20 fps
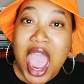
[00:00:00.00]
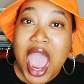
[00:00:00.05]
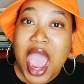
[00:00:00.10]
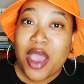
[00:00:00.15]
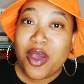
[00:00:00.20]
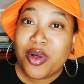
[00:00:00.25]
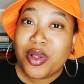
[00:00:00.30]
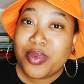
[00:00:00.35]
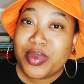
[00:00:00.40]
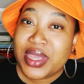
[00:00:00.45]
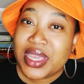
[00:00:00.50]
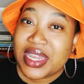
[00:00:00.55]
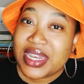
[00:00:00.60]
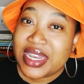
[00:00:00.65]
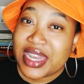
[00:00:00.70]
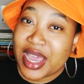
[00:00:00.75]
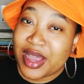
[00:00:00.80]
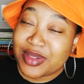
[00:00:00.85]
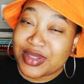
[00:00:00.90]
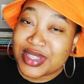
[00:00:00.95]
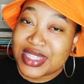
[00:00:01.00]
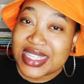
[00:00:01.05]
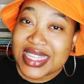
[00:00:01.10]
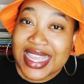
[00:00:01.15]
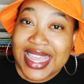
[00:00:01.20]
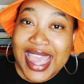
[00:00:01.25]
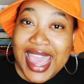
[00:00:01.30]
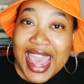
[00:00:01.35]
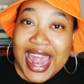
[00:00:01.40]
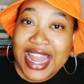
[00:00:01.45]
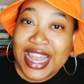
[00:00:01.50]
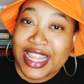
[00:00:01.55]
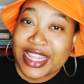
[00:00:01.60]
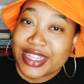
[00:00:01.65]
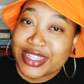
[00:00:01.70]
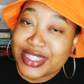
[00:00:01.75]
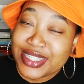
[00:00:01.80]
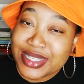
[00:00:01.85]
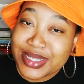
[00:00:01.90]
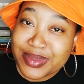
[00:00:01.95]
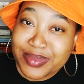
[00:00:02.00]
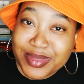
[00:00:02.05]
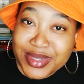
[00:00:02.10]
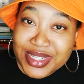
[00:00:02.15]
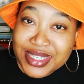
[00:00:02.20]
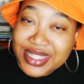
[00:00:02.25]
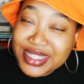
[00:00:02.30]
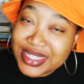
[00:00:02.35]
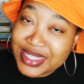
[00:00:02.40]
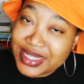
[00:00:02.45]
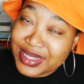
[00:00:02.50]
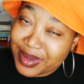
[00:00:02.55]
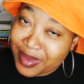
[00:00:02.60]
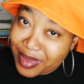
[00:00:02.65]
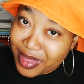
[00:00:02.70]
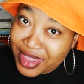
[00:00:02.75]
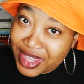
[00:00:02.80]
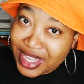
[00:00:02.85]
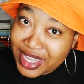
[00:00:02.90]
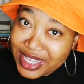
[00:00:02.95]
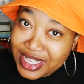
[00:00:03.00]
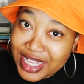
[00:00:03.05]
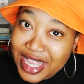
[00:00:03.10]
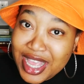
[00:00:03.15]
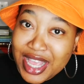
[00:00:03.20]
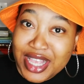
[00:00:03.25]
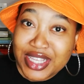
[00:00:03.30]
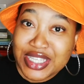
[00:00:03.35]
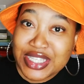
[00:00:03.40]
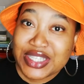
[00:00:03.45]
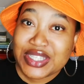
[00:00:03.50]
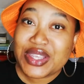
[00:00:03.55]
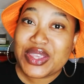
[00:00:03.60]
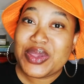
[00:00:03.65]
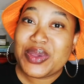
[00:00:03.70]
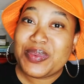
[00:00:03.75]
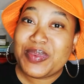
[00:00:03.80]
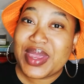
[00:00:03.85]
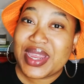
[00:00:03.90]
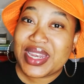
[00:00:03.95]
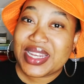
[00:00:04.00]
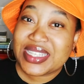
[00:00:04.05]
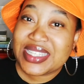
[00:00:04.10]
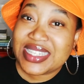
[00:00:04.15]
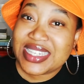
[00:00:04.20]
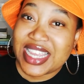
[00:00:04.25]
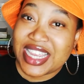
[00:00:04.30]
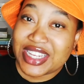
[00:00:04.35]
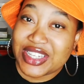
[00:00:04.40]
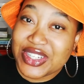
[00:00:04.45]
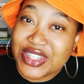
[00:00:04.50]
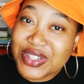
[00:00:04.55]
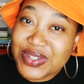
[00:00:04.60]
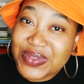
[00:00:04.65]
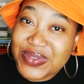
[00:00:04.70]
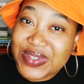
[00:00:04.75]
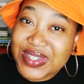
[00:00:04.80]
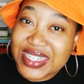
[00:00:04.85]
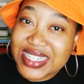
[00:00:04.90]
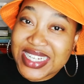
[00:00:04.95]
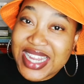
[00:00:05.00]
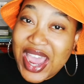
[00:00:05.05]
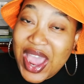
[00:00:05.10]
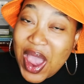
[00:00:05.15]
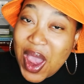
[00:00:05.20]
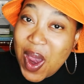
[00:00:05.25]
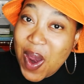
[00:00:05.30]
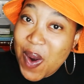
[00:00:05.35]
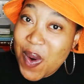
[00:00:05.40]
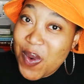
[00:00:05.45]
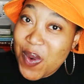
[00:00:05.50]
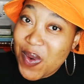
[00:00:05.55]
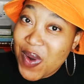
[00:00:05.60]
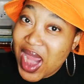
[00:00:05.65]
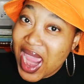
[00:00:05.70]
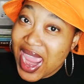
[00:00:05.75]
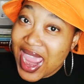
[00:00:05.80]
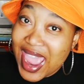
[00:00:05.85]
I will be announcing a little something, so you better stay tuned. Alright,